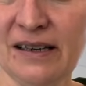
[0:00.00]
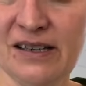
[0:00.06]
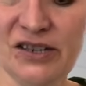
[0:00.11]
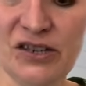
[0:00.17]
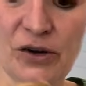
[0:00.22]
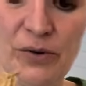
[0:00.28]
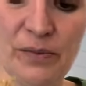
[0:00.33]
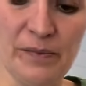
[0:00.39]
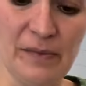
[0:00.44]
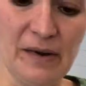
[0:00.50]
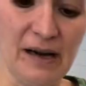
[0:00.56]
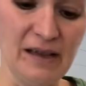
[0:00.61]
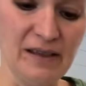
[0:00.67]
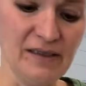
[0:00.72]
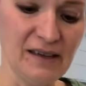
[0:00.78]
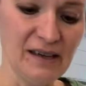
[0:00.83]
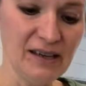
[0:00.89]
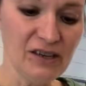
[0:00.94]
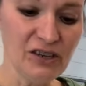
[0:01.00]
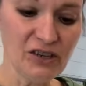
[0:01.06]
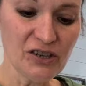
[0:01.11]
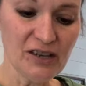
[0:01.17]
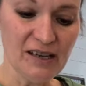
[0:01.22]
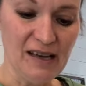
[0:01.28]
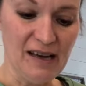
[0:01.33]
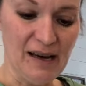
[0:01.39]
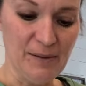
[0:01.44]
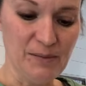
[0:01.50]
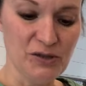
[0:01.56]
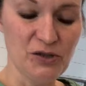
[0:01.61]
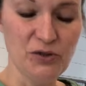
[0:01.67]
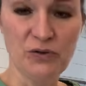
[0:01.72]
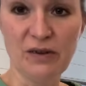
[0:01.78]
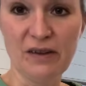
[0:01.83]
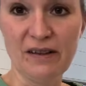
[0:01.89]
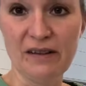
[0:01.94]
So I think you're gonna
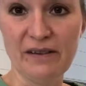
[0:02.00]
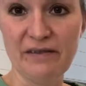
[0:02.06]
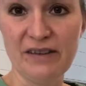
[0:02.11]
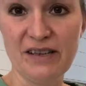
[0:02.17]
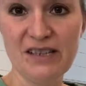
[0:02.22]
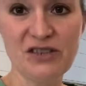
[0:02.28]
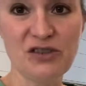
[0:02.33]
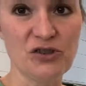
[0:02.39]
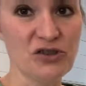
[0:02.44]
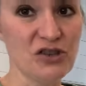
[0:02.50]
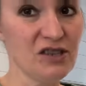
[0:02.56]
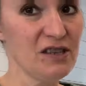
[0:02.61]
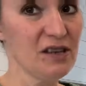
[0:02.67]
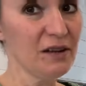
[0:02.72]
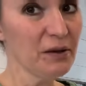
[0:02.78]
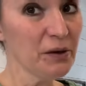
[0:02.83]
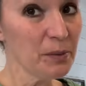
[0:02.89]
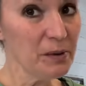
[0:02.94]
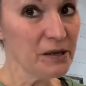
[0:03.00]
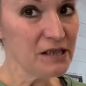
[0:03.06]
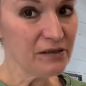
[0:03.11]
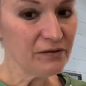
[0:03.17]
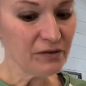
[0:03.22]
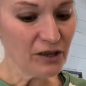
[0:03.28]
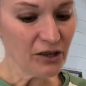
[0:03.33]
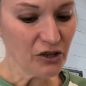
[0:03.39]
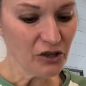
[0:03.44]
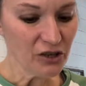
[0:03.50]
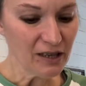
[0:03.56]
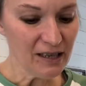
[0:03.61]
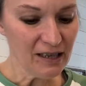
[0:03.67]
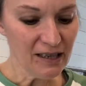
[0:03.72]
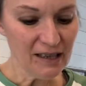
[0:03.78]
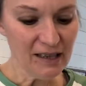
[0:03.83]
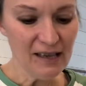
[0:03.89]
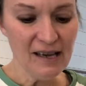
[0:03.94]
absolutely love these. They're just a little bit different
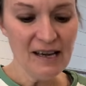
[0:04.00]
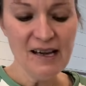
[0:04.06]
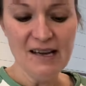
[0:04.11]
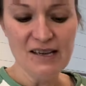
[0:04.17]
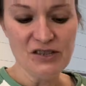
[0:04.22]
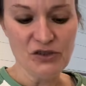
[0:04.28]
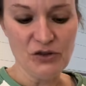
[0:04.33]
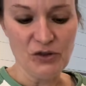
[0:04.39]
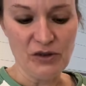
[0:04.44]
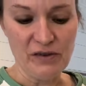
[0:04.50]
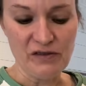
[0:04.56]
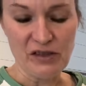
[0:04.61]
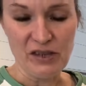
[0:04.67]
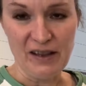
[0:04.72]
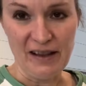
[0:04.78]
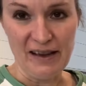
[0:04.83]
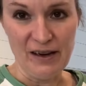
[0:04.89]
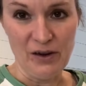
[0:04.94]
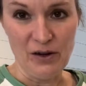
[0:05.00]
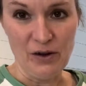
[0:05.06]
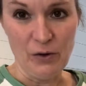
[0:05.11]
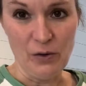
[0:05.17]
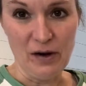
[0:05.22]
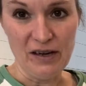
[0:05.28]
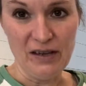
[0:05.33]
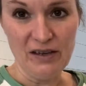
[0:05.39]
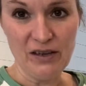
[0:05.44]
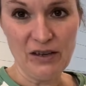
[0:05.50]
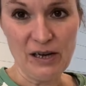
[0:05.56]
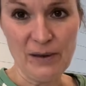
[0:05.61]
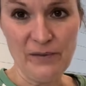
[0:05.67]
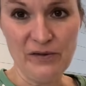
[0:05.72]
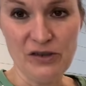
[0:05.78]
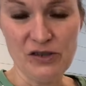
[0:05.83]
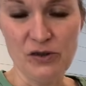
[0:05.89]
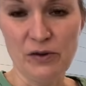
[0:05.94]
cookie, so you have to kind of go out of your
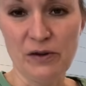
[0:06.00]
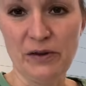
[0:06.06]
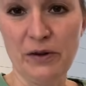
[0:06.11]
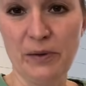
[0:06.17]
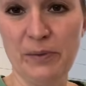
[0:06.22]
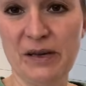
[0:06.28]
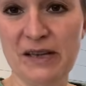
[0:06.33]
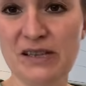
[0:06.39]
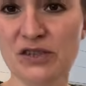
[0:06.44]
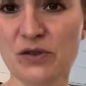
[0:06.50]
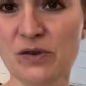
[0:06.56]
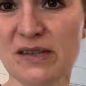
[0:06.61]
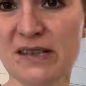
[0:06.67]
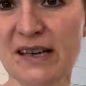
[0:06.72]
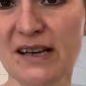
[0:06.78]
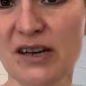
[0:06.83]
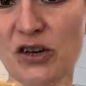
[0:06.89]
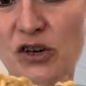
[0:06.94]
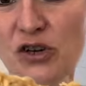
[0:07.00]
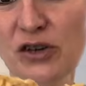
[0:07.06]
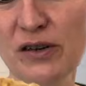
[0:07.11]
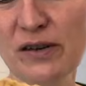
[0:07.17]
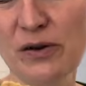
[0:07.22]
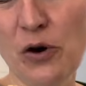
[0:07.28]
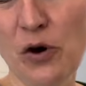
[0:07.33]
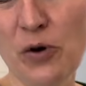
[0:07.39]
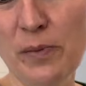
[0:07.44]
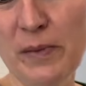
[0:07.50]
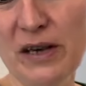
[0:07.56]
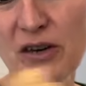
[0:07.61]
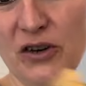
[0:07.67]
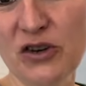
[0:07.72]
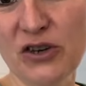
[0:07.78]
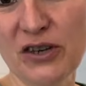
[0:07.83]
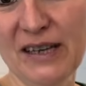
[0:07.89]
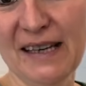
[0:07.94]
comfort zone a little bit. So it's like a oatmeal
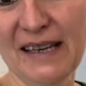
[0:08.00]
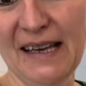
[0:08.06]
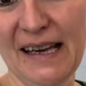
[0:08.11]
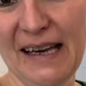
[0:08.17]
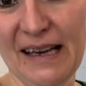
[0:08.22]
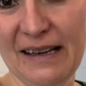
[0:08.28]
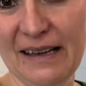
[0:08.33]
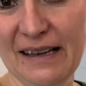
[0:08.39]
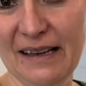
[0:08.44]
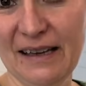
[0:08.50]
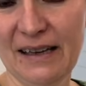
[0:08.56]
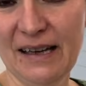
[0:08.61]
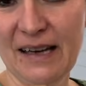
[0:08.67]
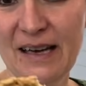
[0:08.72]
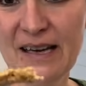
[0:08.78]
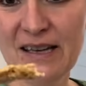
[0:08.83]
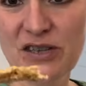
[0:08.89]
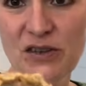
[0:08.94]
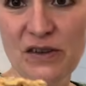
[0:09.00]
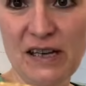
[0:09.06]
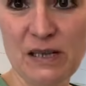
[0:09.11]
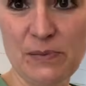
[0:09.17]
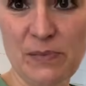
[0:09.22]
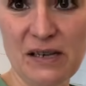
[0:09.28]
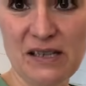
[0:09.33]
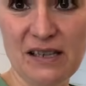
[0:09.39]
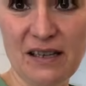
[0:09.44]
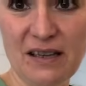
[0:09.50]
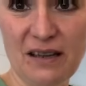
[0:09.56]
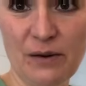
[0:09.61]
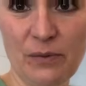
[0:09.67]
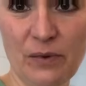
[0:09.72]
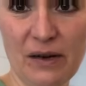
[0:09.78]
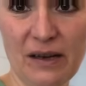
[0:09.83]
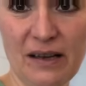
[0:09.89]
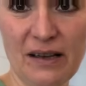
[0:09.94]
cookie candy. So that's basically
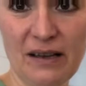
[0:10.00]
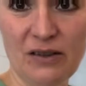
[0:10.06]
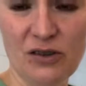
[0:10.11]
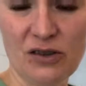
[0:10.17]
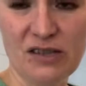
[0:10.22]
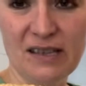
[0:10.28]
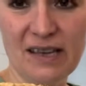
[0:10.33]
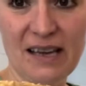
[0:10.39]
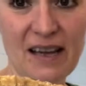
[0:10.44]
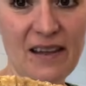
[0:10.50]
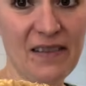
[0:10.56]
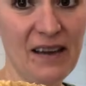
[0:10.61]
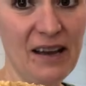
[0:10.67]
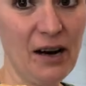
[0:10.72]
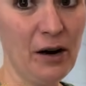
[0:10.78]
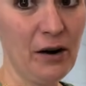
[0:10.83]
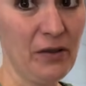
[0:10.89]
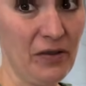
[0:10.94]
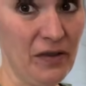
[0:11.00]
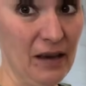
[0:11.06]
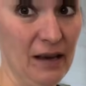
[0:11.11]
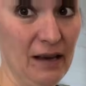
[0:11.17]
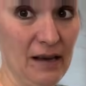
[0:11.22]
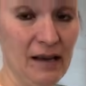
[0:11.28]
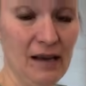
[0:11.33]
what it looks like, and they are thin.